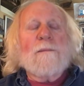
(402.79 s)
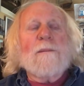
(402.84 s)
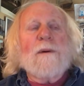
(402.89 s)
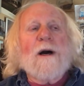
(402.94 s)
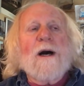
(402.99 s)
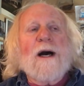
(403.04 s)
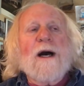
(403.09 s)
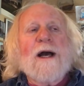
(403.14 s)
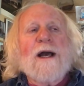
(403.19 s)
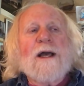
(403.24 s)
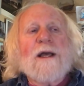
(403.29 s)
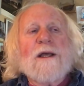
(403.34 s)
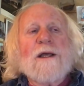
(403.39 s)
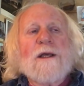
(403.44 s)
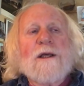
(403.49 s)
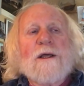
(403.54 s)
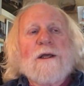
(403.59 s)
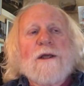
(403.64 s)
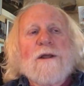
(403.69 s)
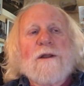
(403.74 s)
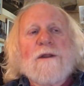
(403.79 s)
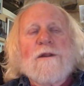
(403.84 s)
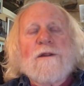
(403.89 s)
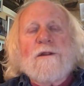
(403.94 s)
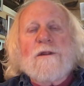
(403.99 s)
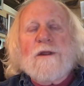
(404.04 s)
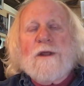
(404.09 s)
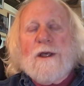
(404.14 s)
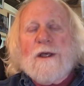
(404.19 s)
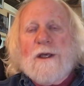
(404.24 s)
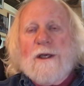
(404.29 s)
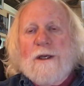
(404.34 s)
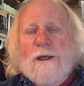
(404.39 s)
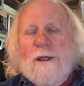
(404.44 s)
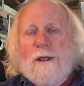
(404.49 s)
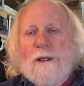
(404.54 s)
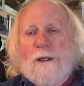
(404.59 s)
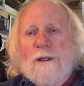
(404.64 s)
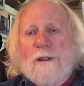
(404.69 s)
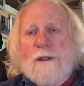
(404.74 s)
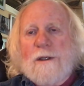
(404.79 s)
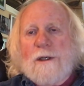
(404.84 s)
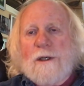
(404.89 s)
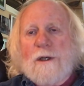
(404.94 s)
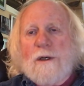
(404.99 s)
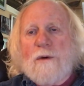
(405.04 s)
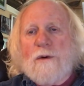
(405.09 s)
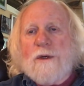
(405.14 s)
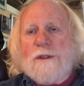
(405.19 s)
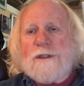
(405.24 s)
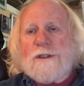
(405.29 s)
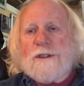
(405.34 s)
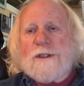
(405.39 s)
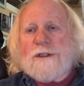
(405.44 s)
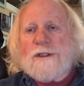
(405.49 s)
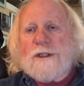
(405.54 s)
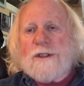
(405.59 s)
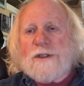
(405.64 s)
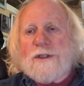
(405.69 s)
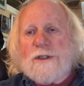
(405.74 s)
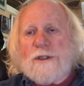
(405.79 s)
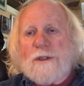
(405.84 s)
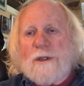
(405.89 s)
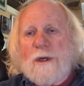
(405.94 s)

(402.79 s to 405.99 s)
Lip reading: by the court's decision